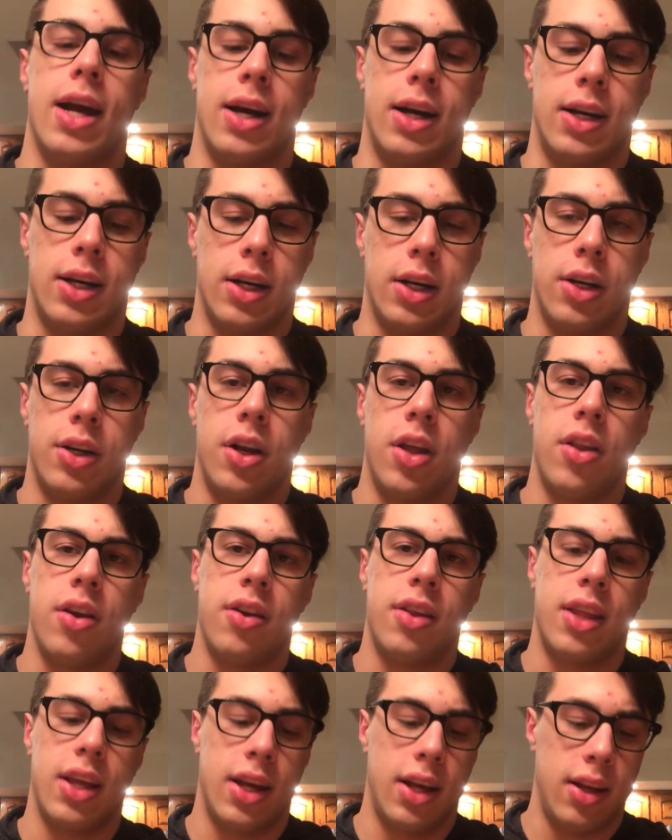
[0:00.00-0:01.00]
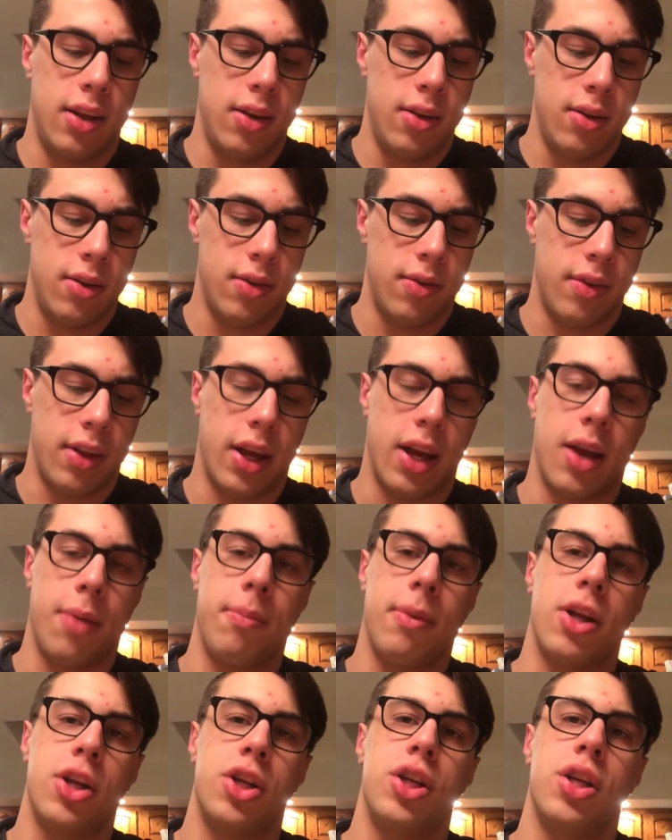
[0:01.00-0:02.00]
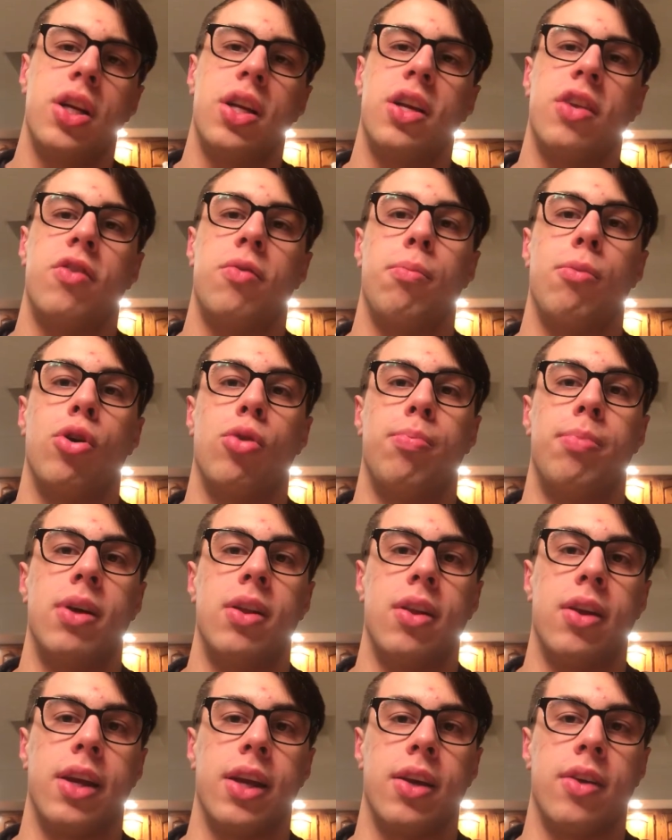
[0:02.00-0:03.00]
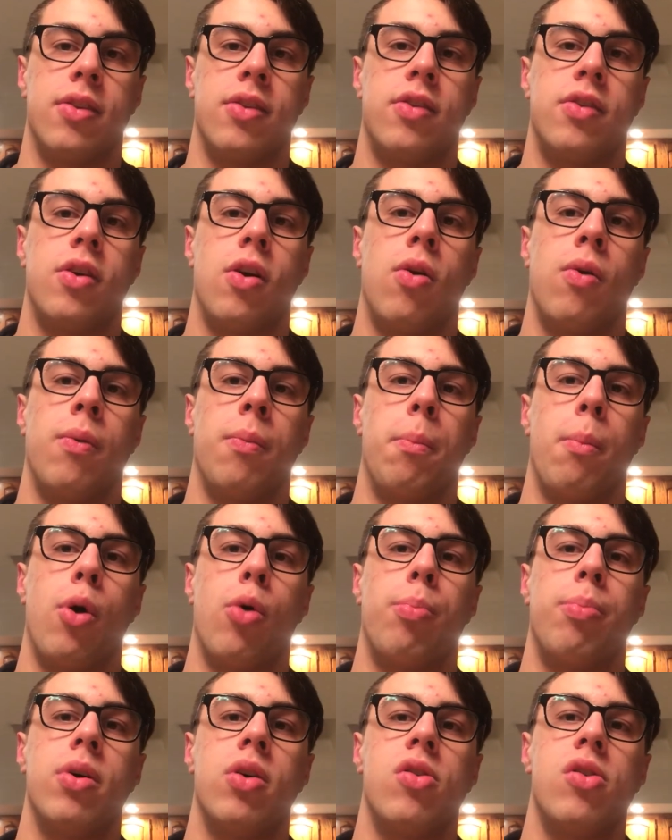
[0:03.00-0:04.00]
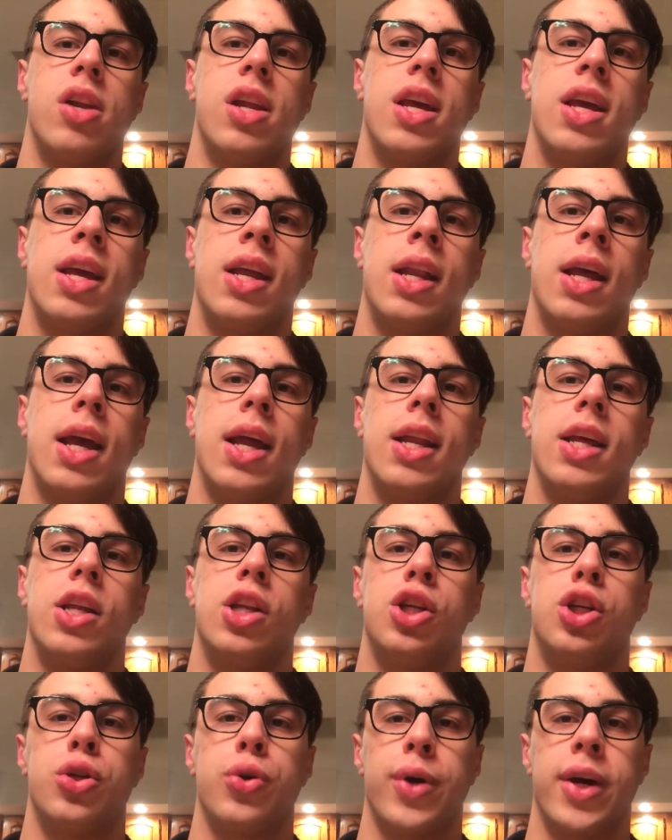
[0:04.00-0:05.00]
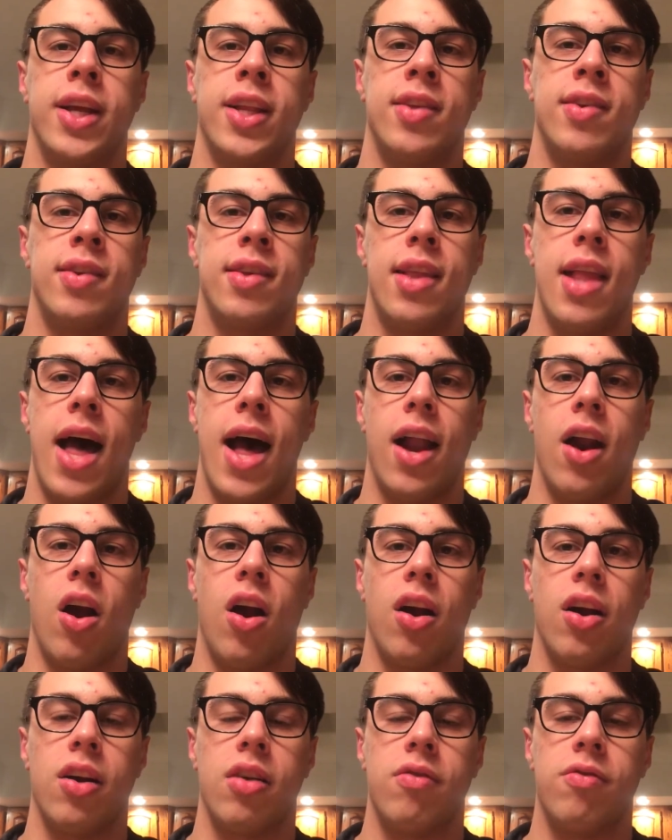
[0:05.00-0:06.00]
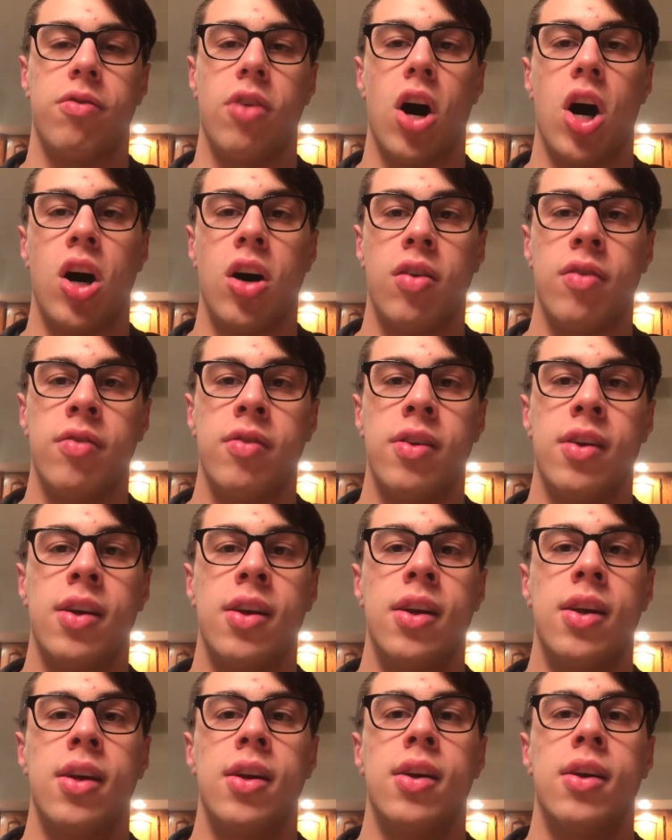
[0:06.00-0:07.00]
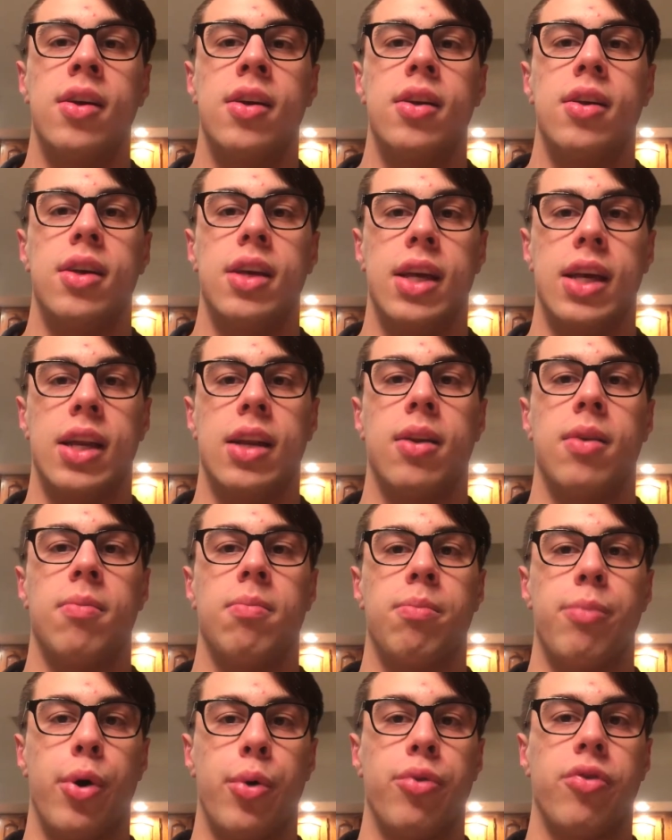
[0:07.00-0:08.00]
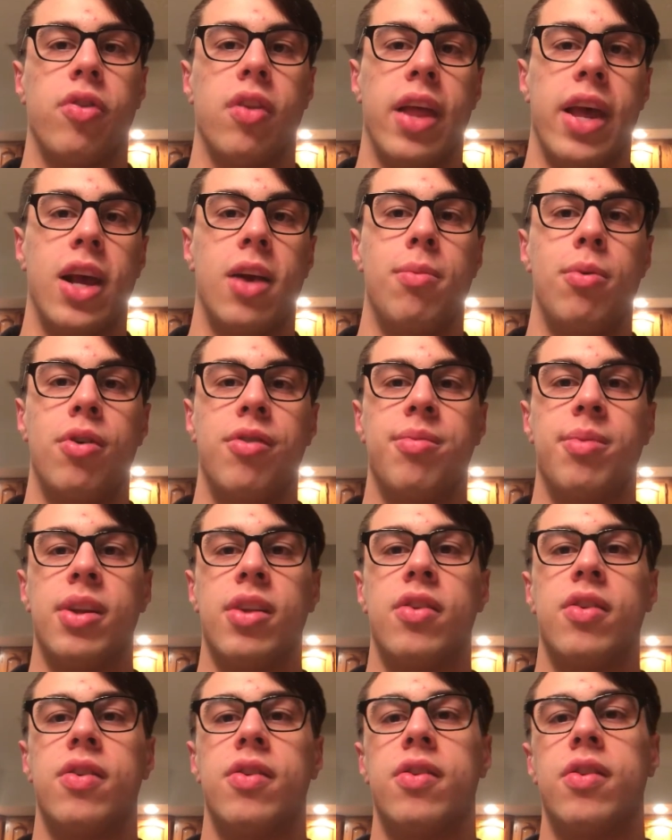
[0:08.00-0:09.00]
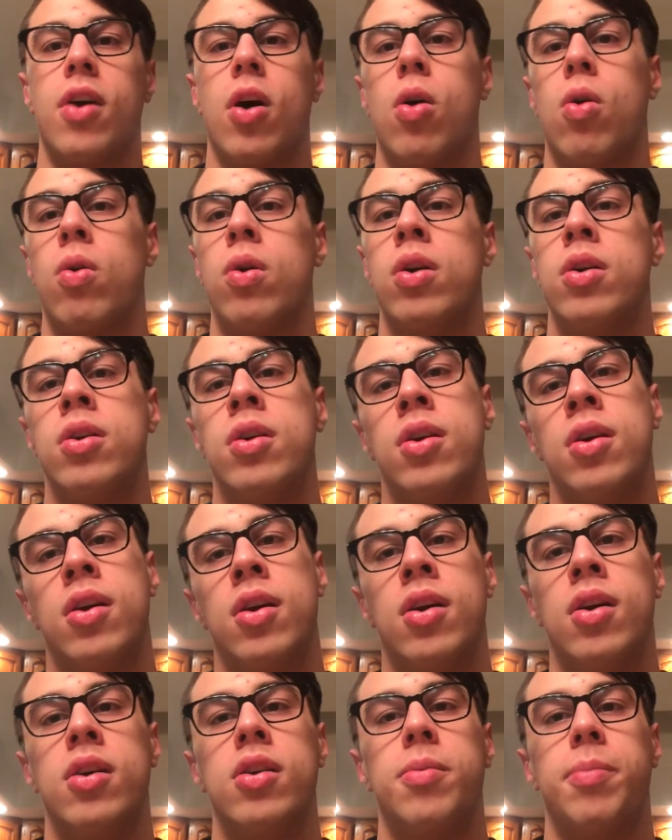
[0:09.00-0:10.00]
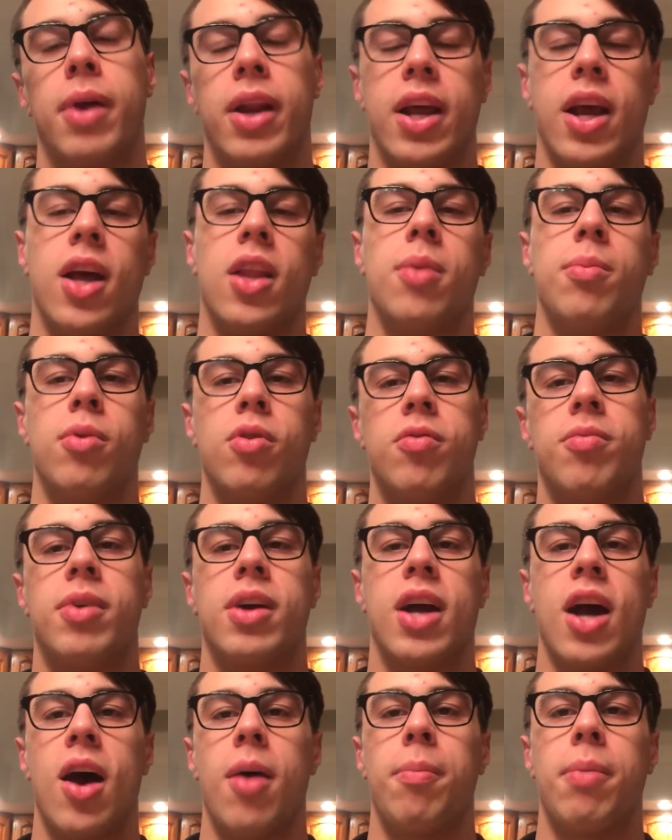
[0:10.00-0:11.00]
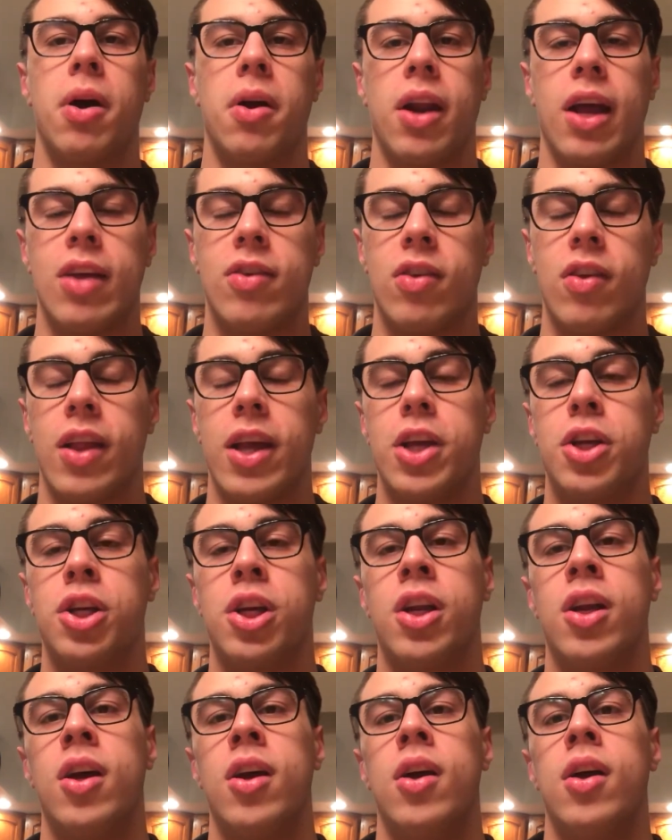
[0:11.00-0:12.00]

Another thing, like I mentioned, is mobility. So mobility in any joints that are involved in most leg movements. So depending on the movement, compound, isolation,